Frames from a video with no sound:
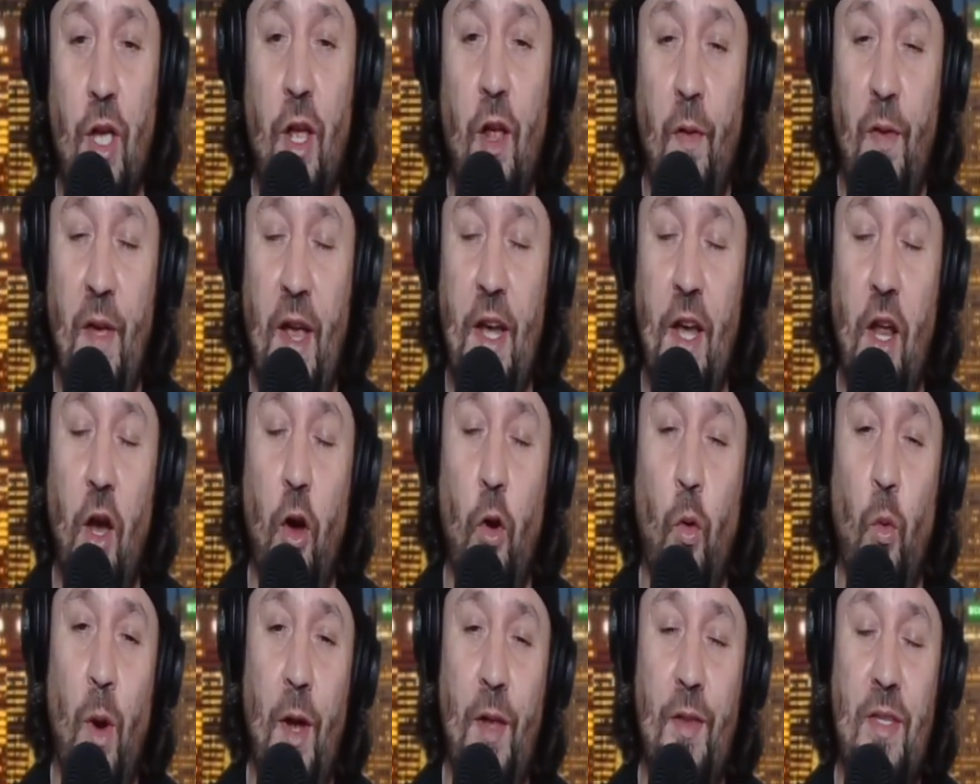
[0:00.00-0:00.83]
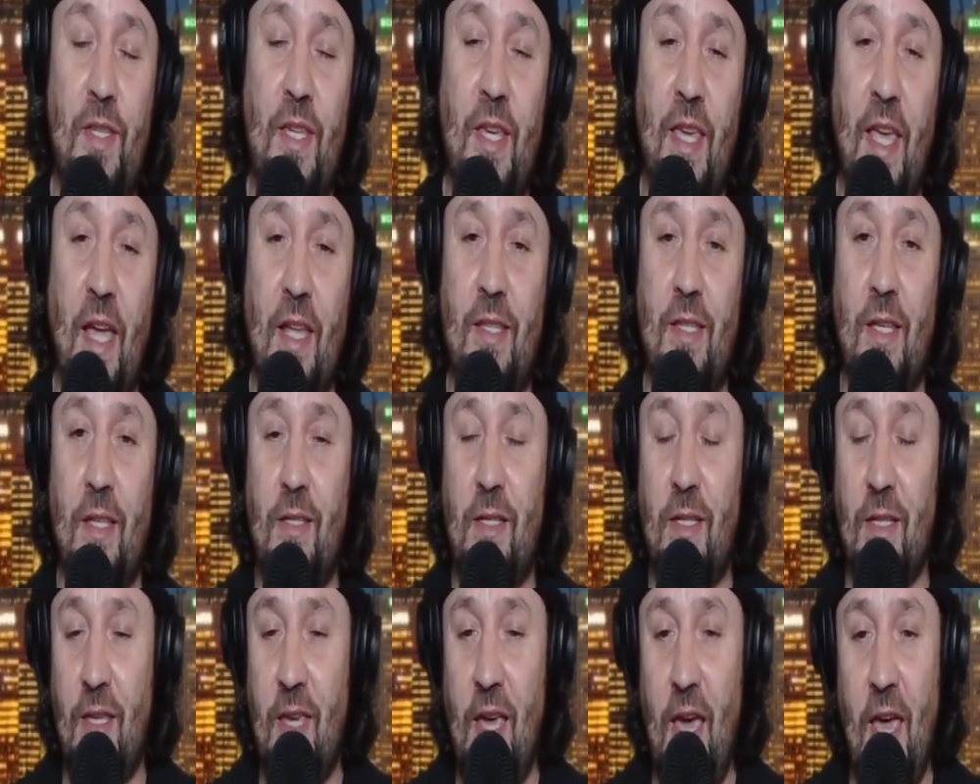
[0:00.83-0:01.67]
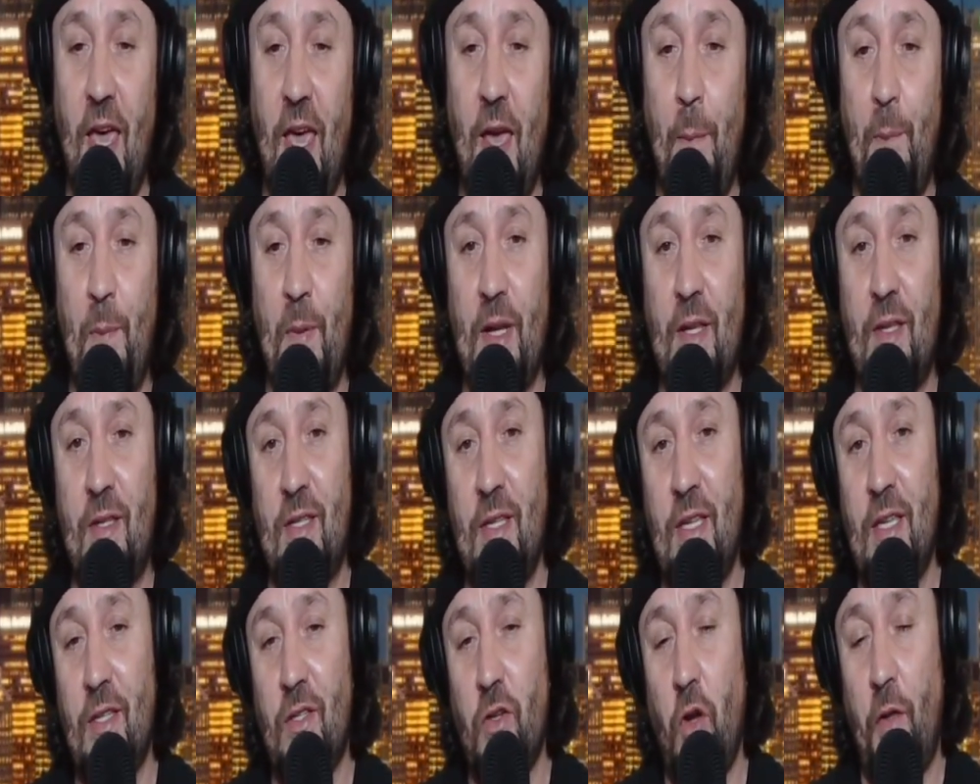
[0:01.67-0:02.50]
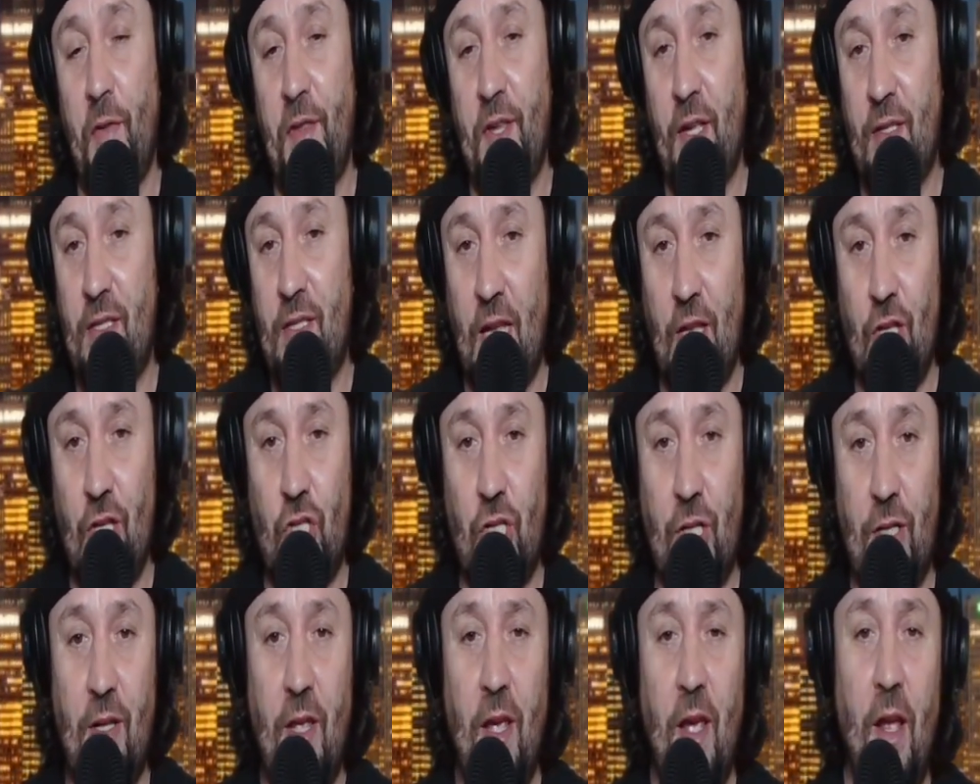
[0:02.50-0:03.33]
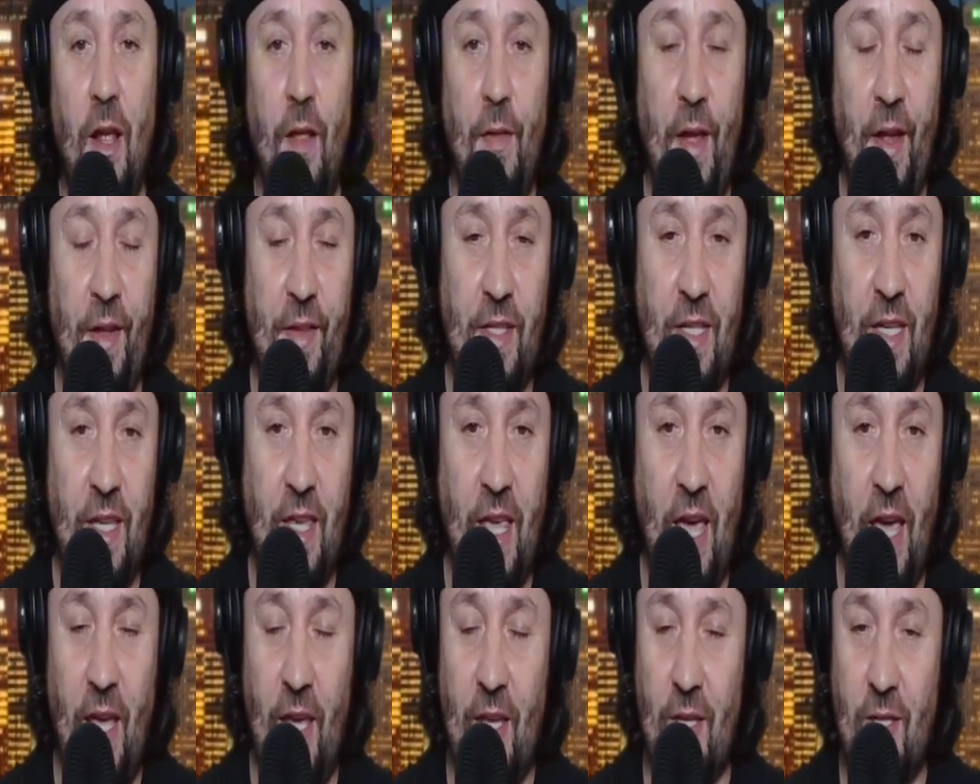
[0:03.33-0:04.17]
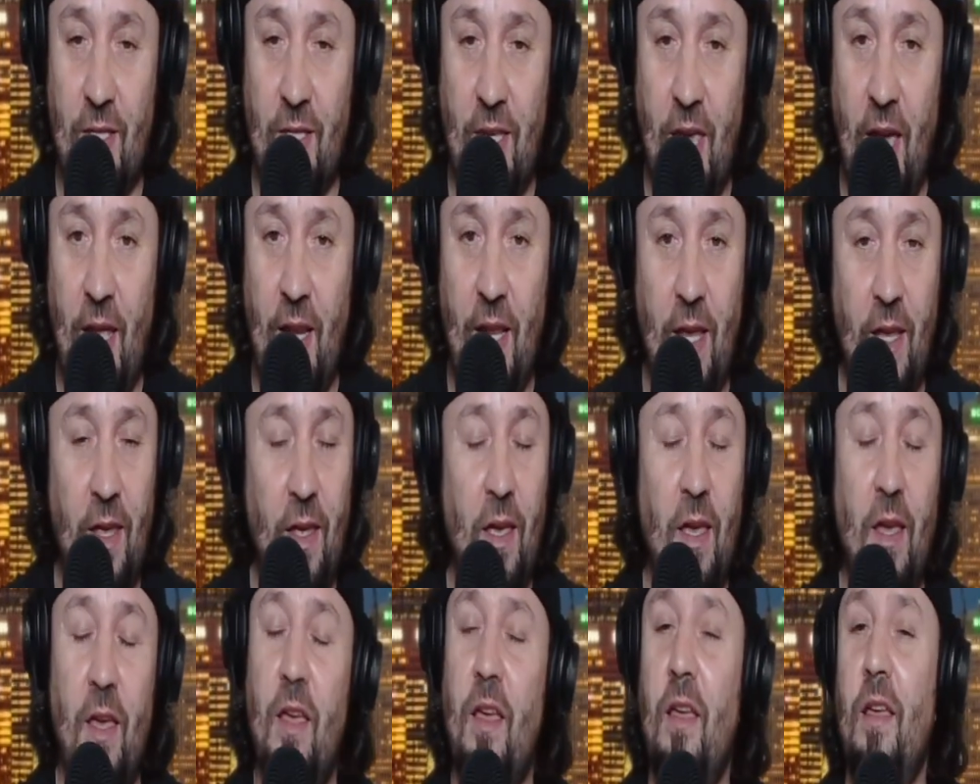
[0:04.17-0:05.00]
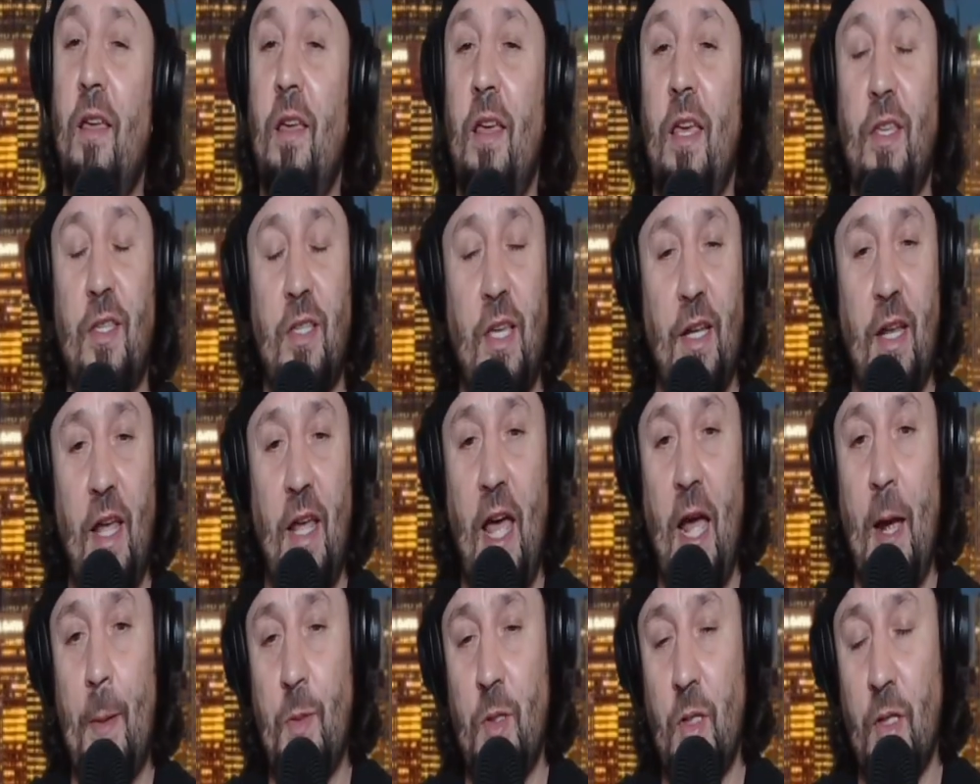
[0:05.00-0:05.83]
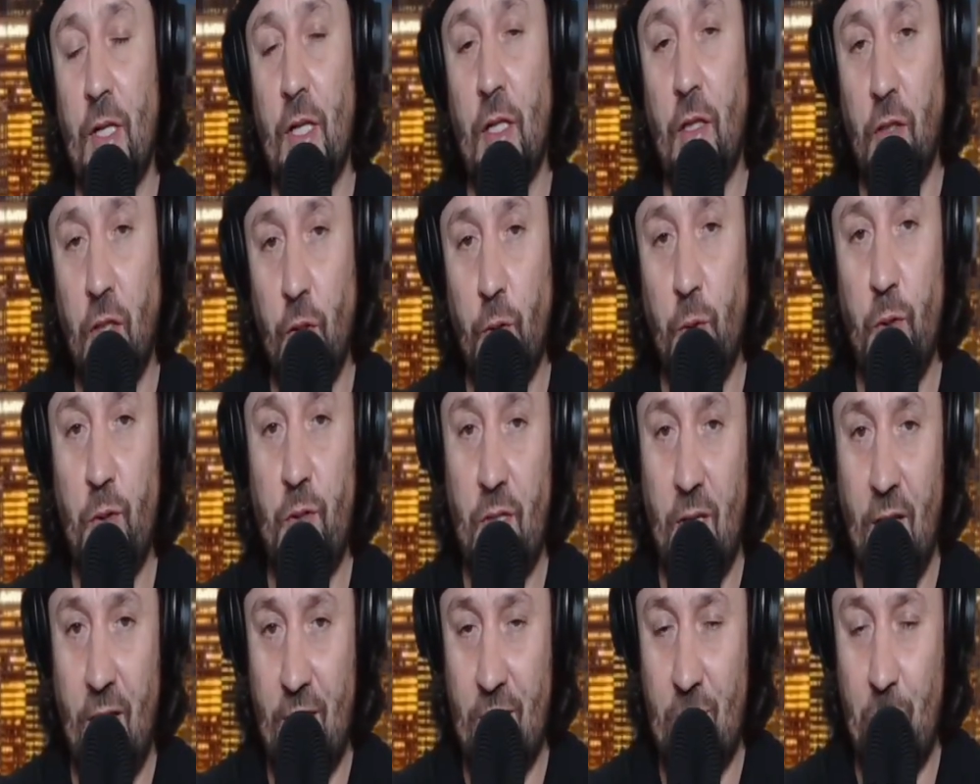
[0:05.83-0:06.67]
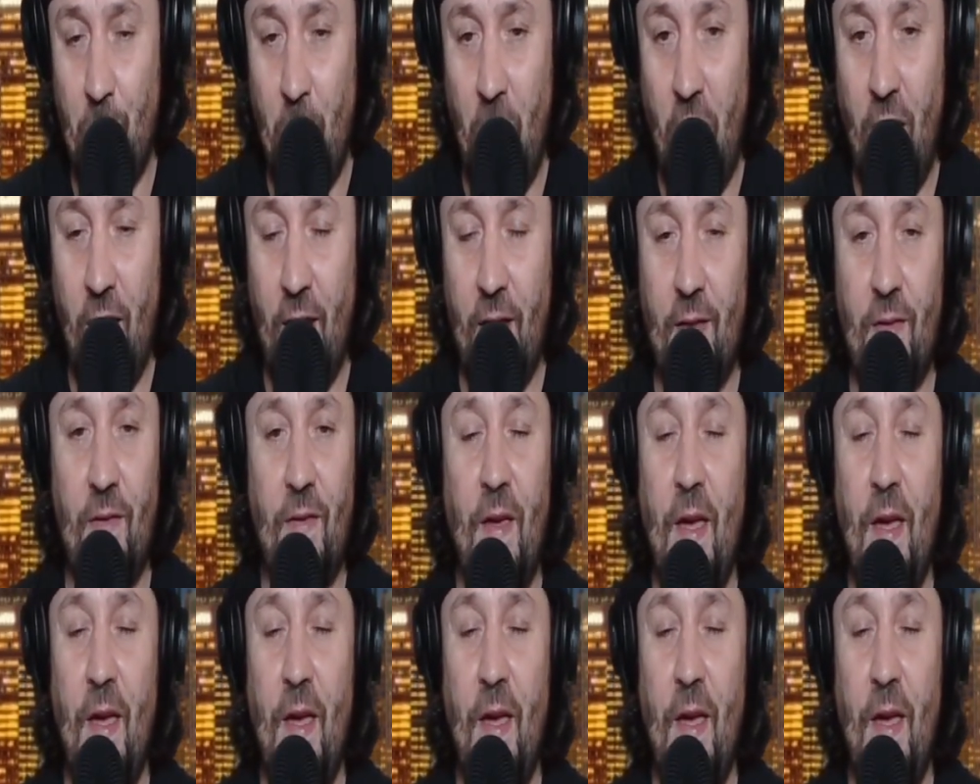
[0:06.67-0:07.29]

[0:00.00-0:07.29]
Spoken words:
They know once he gets into camp and sees all the attention that DK is getting, he's going to absolutely lose his mind.